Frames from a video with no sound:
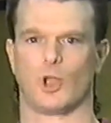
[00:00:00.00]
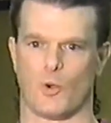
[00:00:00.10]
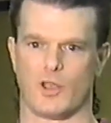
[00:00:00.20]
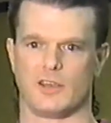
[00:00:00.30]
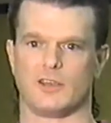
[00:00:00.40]

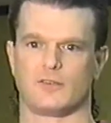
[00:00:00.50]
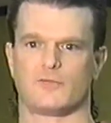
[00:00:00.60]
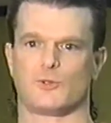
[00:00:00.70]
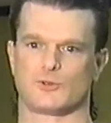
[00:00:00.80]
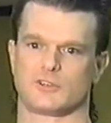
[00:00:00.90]
going in there
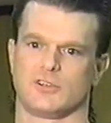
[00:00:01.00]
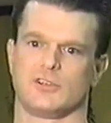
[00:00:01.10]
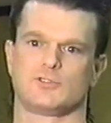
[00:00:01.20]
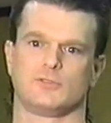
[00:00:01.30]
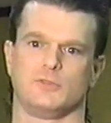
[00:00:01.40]
for those
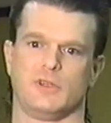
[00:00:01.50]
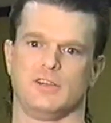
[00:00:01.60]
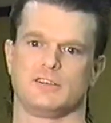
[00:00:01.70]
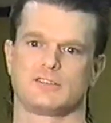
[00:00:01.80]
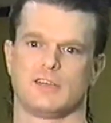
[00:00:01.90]
Sunday school
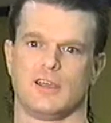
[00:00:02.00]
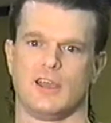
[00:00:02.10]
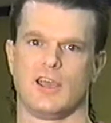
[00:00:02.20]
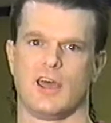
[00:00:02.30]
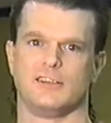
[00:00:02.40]
meetings
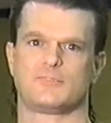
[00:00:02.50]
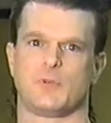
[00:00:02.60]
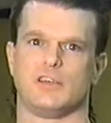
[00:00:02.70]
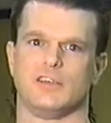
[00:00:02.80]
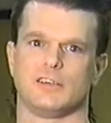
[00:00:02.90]
and
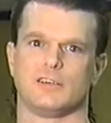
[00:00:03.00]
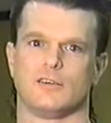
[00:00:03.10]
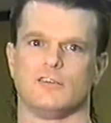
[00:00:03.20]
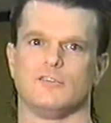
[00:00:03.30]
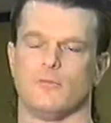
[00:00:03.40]
spending
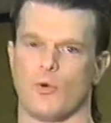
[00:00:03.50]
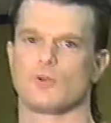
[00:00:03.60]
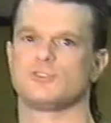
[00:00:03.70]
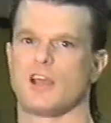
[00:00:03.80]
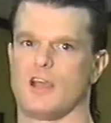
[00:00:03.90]

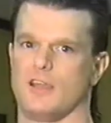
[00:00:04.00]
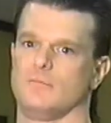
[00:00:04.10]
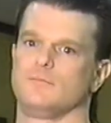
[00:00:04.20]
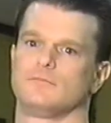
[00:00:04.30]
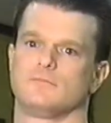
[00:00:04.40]
more
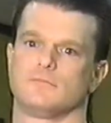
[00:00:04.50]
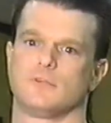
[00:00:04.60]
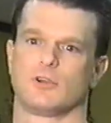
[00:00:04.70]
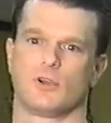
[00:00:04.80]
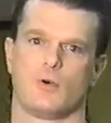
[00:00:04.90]
time
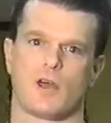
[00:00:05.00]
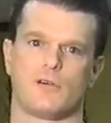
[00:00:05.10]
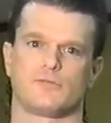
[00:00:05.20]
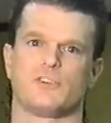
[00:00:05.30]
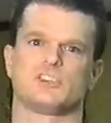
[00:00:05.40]
going
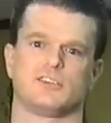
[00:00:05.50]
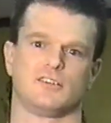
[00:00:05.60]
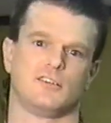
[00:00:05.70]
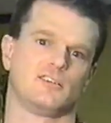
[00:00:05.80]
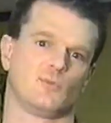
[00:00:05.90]
out fishing
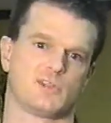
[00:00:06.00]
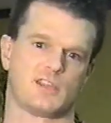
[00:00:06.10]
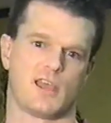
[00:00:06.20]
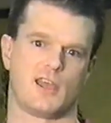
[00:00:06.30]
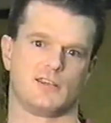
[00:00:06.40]
and hunting
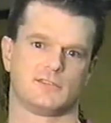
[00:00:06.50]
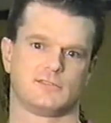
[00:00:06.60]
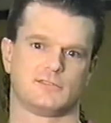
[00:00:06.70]
with Dad.